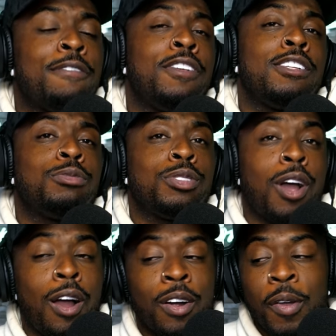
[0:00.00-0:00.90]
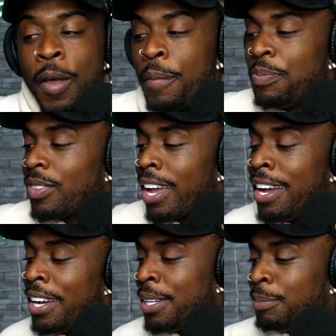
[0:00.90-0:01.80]
My feelings was hurt.
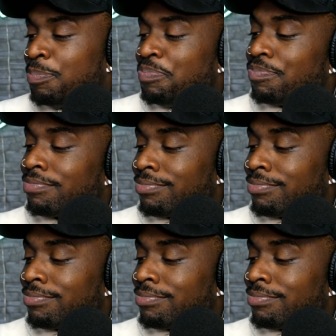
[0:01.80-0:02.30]
Um,